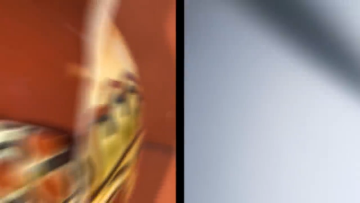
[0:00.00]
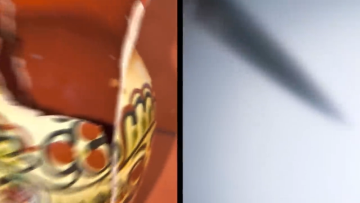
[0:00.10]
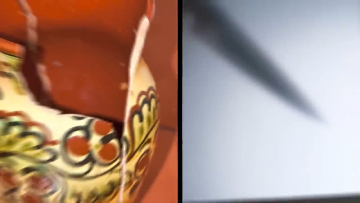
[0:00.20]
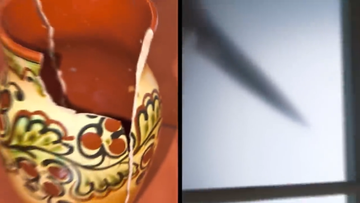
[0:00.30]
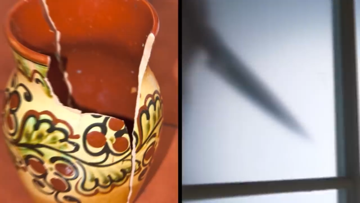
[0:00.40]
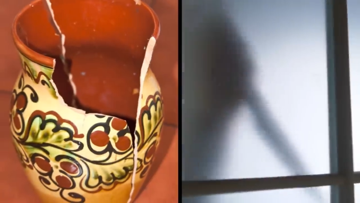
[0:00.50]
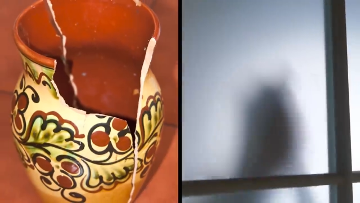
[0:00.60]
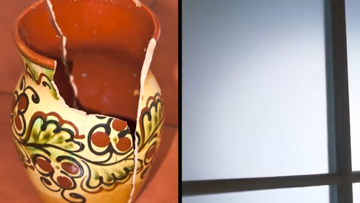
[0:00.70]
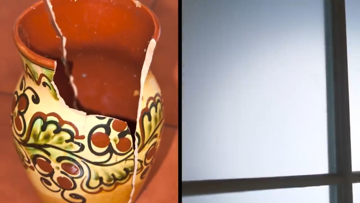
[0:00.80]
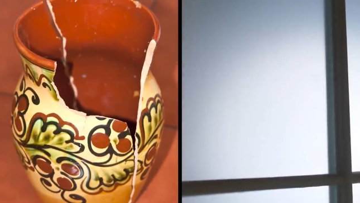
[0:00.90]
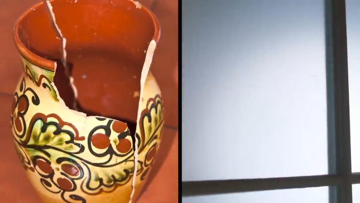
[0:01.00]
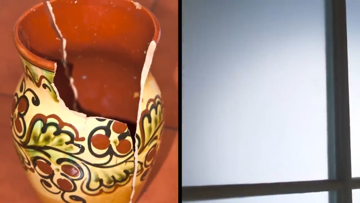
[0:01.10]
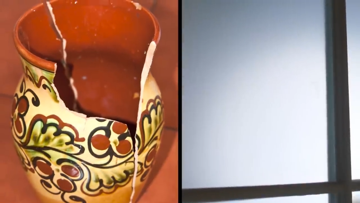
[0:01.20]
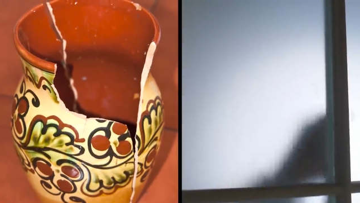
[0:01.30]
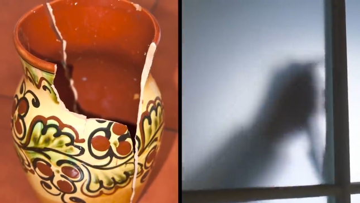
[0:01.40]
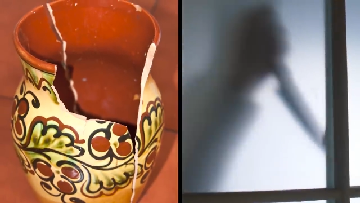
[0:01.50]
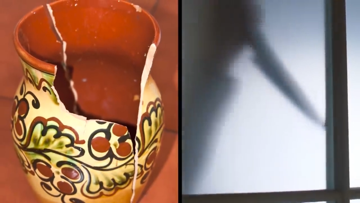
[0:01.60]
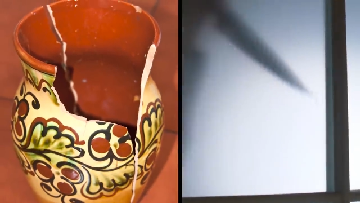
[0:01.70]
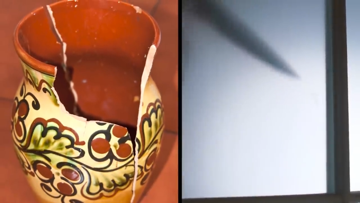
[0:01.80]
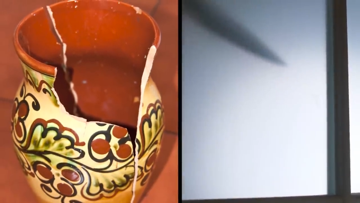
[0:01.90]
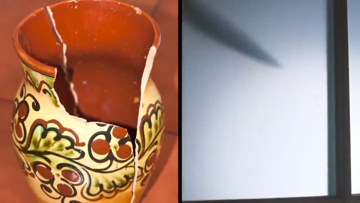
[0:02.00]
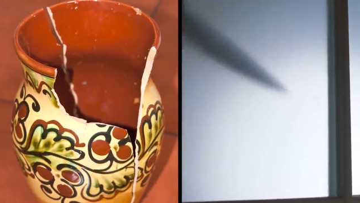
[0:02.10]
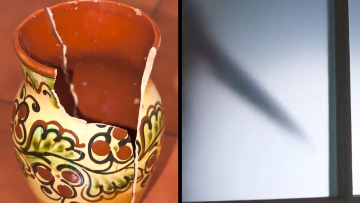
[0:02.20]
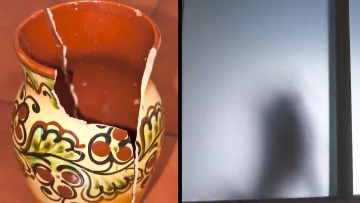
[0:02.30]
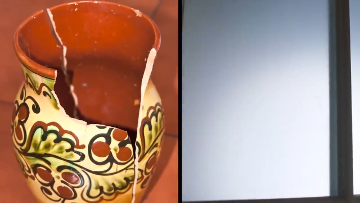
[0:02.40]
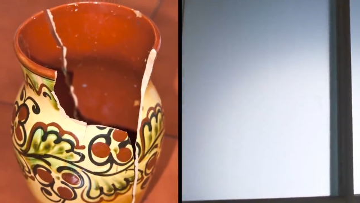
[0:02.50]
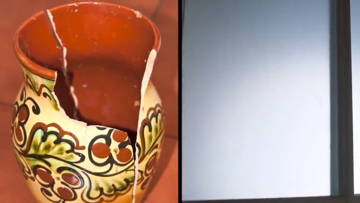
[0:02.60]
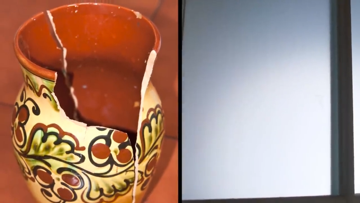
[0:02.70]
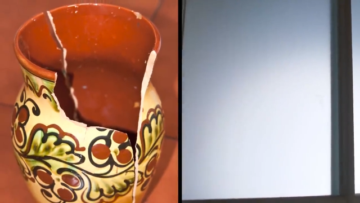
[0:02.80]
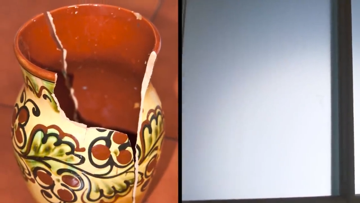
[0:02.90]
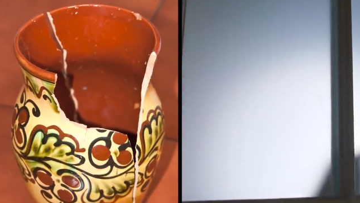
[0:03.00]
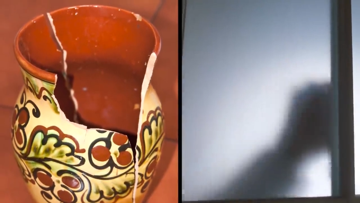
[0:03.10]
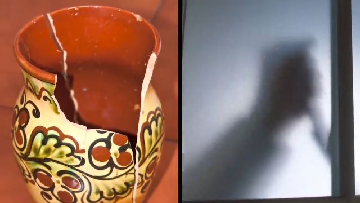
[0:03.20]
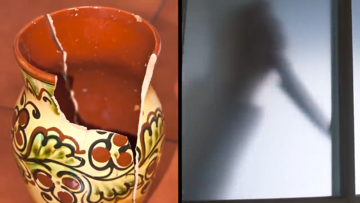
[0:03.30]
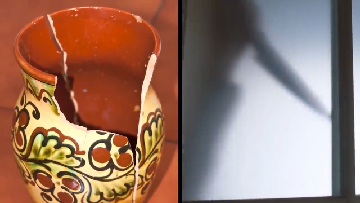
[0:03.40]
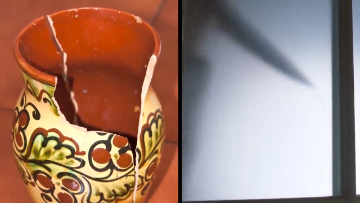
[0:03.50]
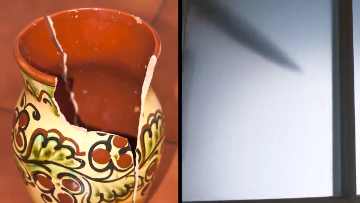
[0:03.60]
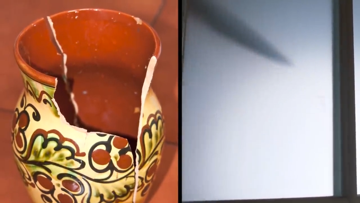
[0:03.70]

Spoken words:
(no speaker visible)